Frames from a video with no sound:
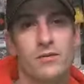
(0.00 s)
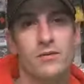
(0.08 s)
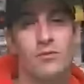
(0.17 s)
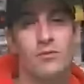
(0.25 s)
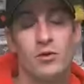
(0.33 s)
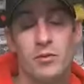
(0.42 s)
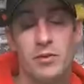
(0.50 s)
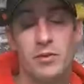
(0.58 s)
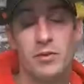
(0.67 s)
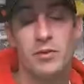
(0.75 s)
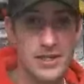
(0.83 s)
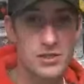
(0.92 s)
We'll be back
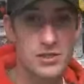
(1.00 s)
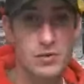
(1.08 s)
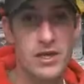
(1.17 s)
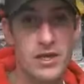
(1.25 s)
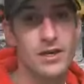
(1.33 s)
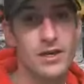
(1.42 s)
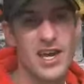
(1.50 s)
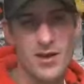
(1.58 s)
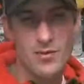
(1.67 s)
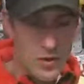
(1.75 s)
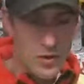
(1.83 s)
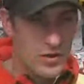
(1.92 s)
again next week,
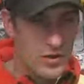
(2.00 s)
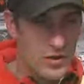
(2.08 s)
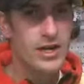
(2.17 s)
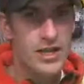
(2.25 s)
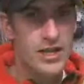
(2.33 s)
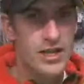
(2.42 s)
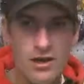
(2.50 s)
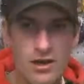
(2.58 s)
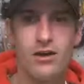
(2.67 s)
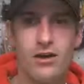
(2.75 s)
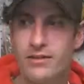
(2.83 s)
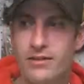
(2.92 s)
and we're going to try to get
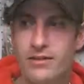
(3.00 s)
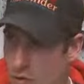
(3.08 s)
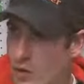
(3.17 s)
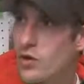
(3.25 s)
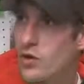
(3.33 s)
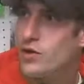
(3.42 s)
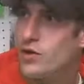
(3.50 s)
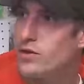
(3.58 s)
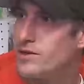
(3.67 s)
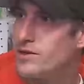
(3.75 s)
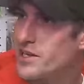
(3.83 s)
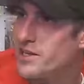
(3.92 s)
on the
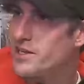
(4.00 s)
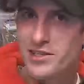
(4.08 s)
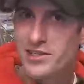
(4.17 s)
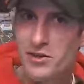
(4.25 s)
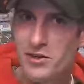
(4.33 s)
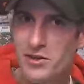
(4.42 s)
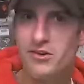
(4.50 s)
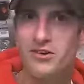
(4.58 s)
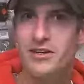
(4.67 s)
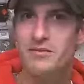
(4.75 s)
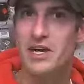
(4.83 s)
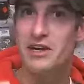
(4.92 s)
roll of getting these
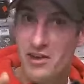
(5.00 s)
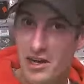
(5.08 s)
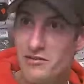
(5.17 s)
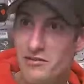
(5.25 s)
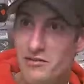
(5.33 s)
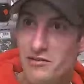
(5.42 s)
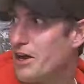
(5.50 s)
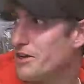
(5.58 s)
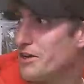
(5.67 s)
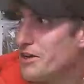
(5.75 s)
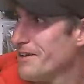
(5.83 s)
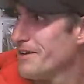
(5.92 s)
going by 5 o'clock.
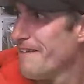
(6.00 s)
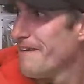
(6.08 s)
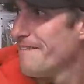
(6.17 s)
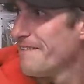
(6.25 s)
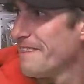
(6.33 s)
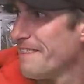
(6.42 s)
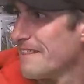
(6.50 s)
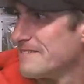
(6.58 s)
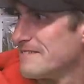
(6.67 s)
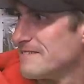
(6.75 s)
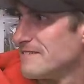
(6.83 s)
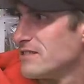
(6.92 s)
Next week might be a bad one.
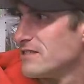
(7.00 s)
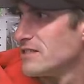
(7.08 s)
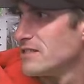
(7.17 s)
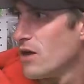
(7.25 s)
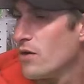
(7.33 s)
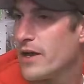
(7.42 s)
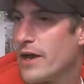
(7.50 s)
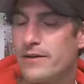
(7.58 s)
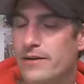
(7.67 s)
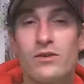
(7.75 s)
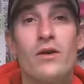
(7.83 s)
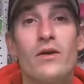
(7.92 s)
I'm in Hawaii. Oh yeah.
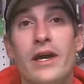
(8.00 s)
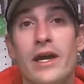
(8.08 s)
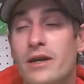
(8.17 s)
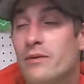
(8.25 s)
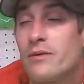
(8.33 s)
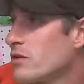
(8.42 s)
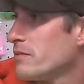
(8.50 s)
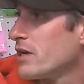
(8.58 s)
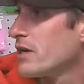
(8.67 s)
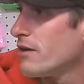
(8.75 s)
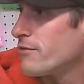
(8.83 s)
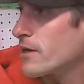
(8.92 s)
So yeah, we're going to be
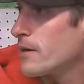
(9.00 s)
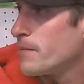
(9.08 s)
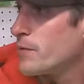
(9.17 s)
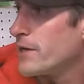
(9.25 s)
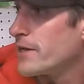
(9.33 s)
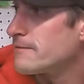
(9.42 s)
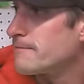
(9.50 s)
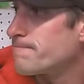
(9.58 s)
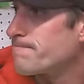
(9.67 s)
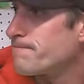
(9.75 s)
gone for a couple of weeks.